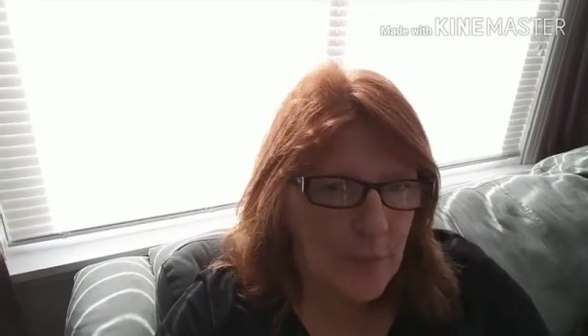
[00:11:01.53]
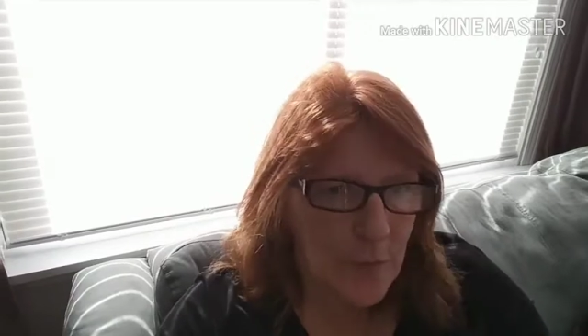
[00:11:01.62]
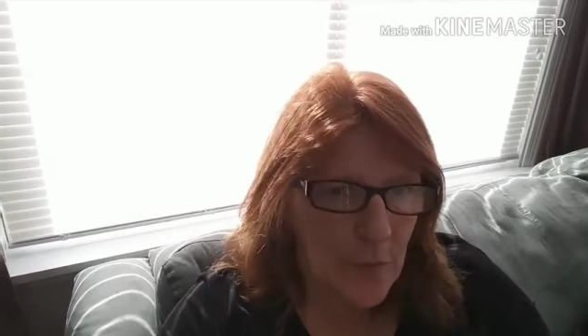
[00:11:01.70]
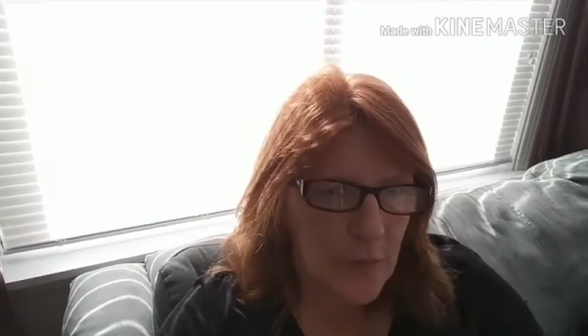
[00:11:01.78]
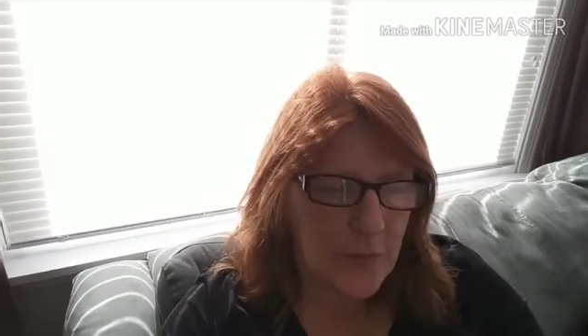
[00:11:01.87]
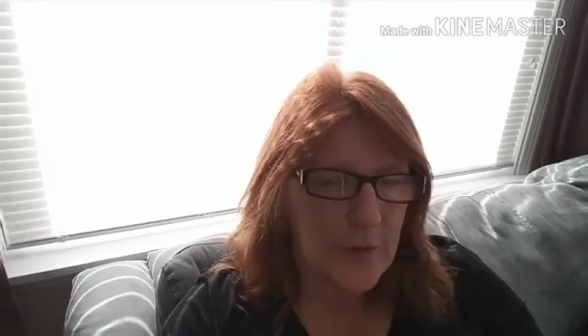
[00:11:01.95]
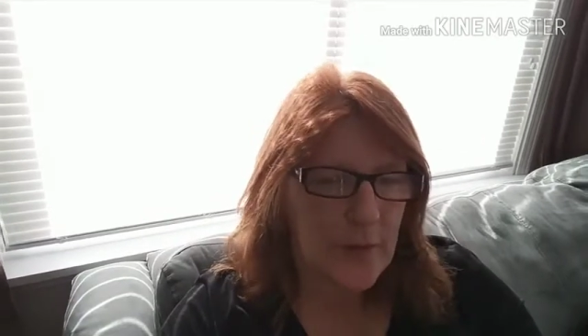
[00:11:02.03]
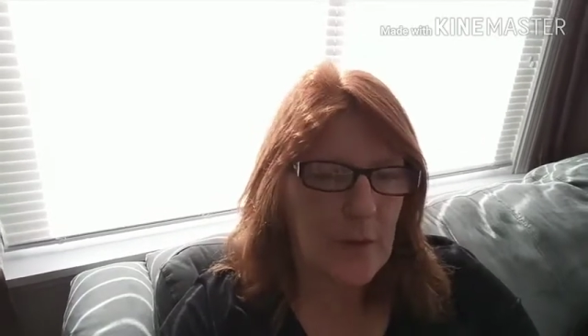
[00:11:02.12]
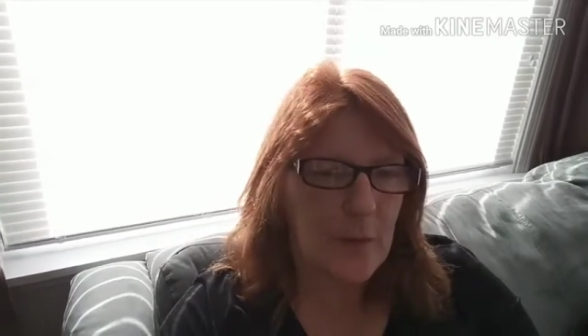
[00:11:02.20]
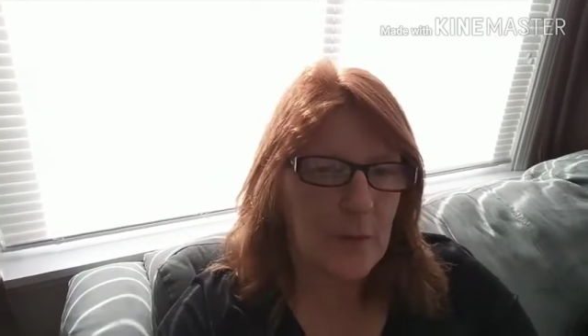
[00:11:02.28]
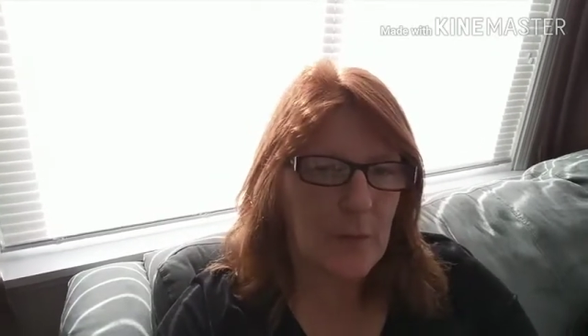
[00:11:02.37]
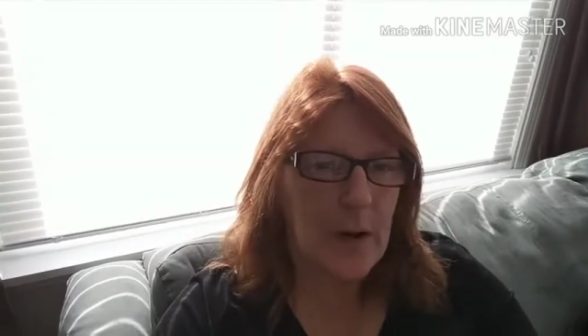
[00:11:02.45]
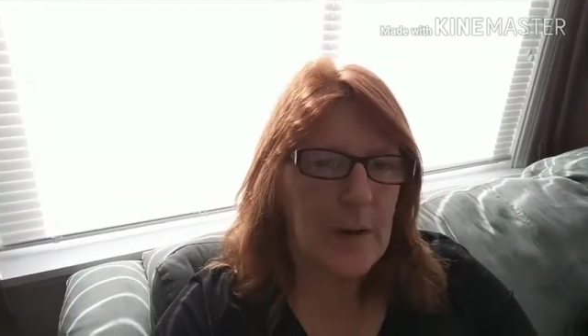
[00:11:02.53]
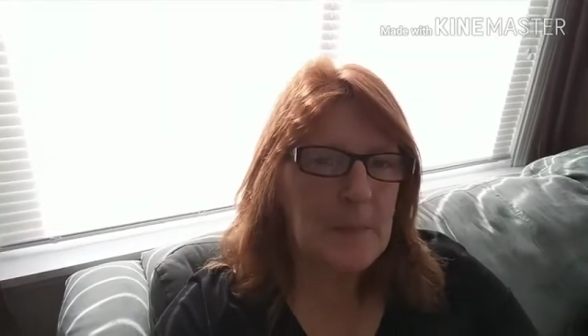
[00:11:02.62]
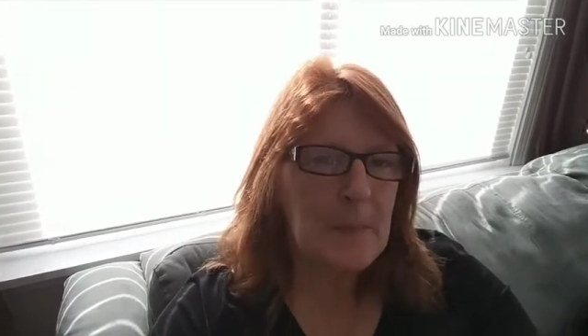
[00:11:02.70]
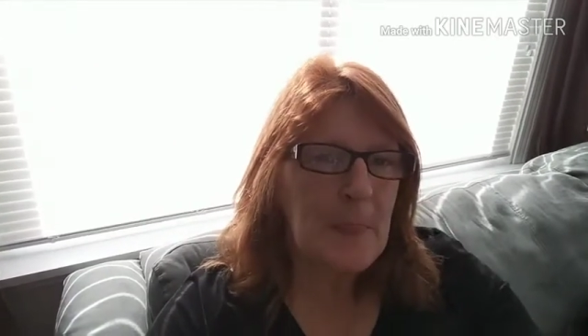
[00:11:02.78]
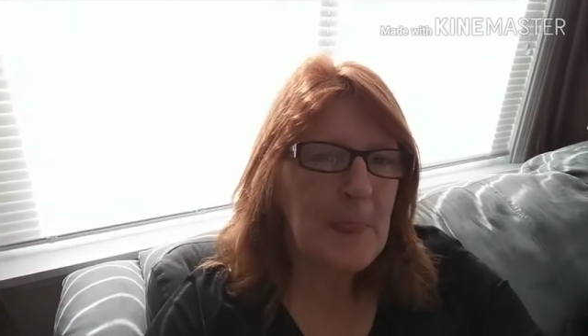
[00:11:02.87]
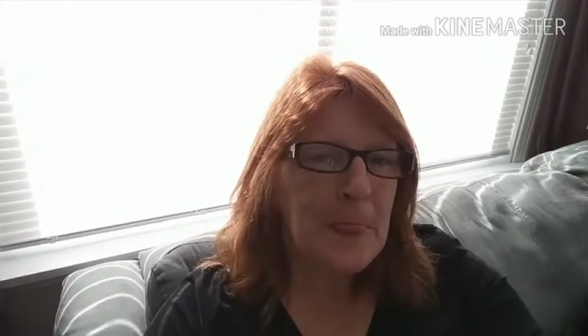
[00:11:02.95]
force it out,
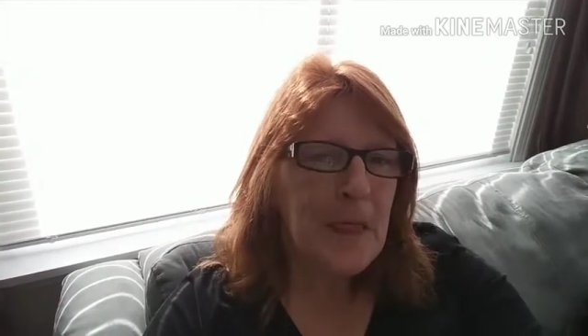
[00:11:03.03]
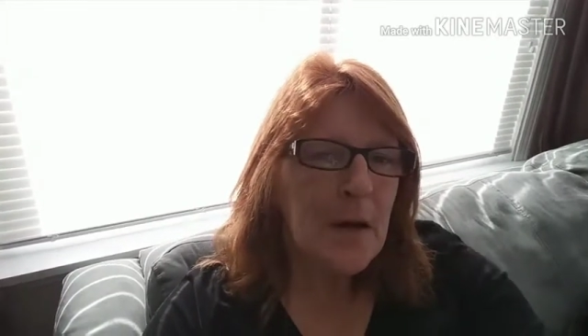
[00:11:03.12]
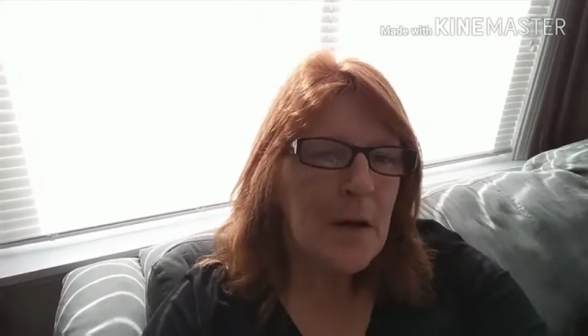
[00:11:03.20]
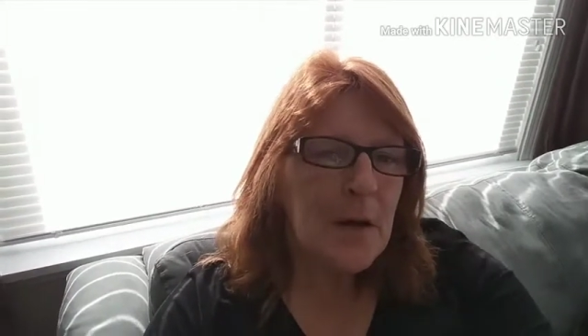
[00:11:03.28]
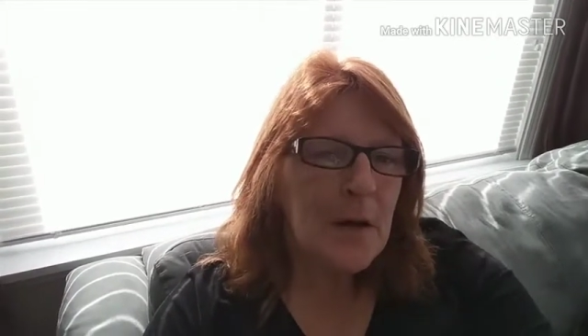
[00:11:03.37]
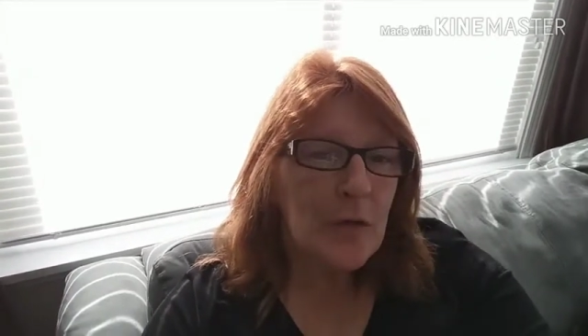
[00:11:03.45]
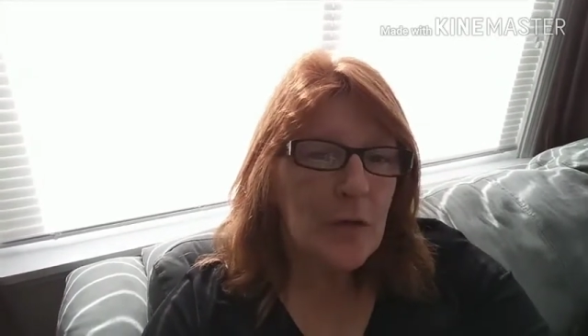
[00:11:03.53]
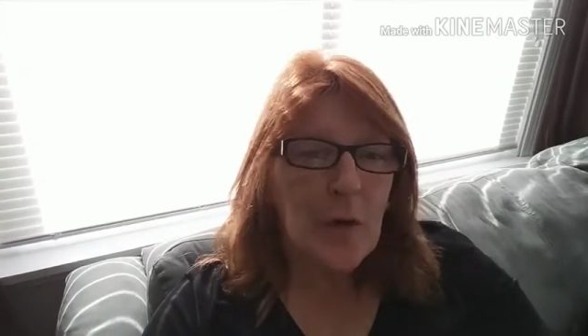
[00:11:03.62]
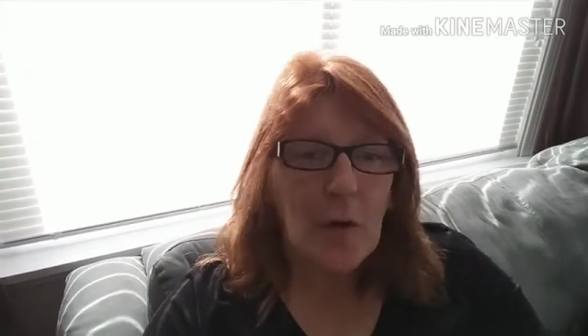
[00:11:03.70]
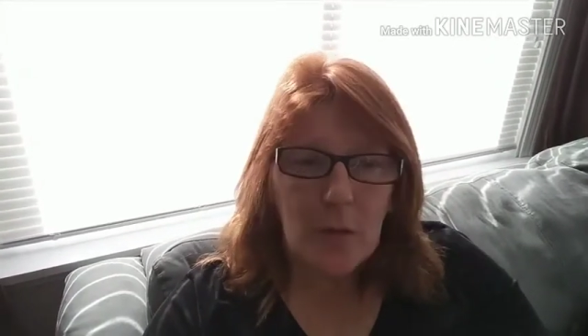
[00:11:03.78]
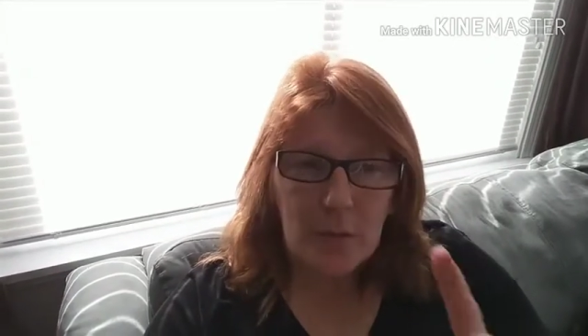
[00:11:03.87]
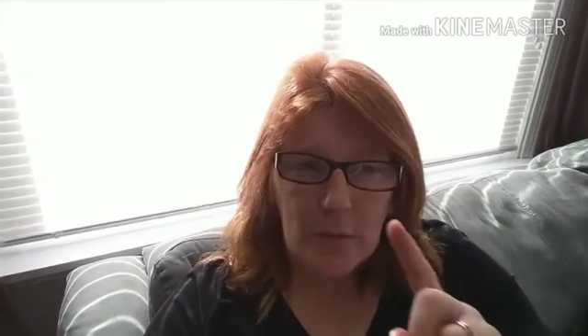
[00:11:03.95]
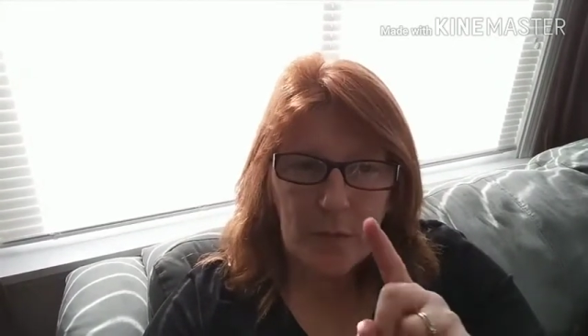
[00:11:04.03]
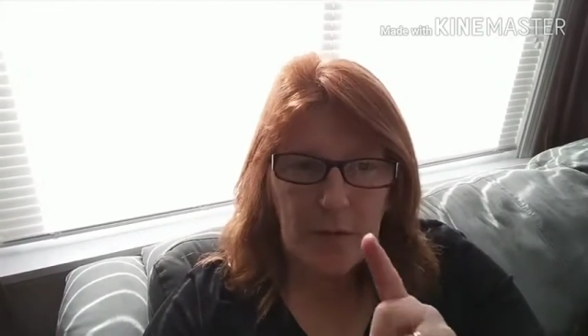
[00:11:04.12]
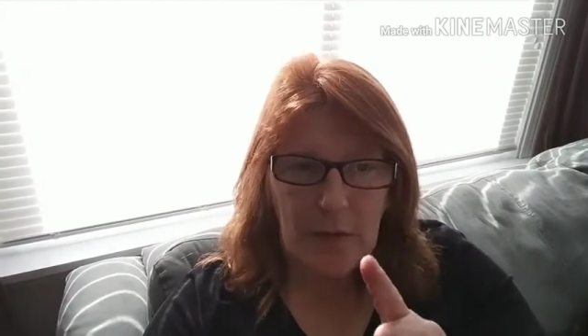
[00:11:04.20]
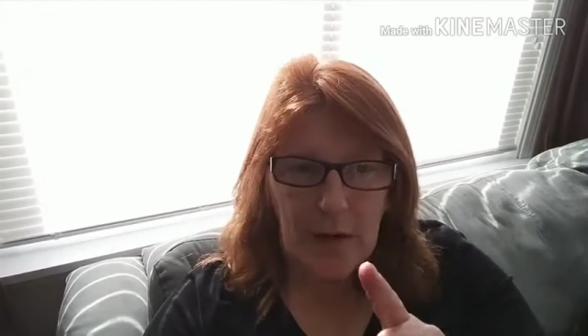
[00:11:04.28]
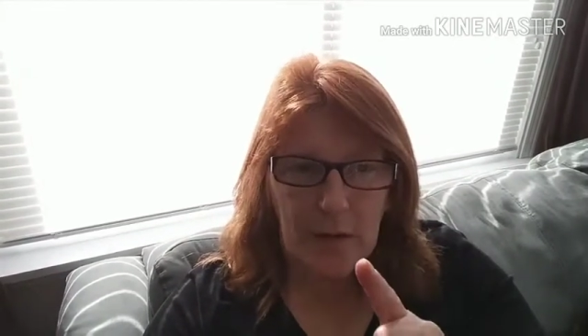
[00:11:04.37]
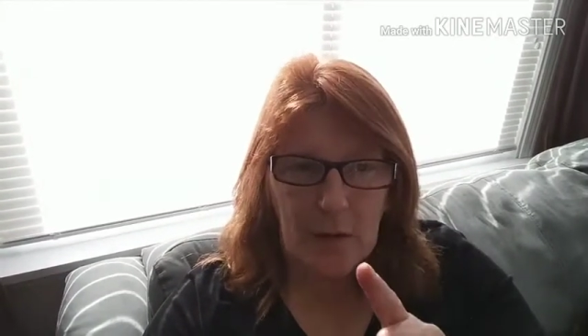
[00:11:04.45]
right? So
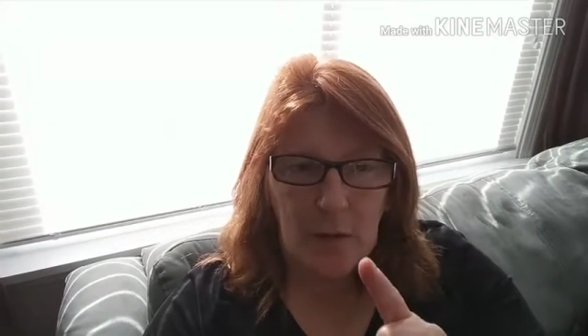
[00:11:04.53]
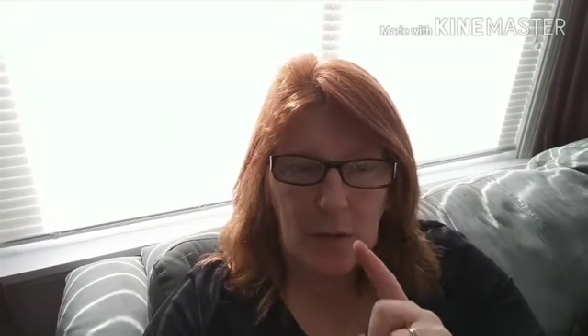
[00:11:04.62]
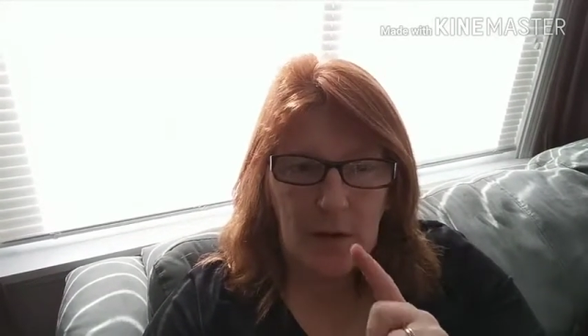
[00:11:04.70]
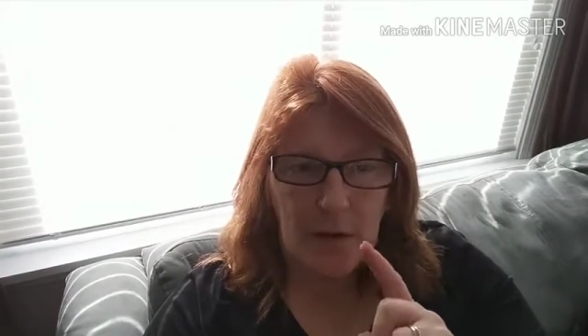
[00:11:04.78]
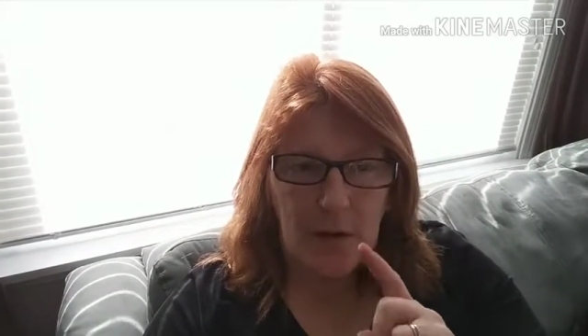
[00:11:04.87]
take note,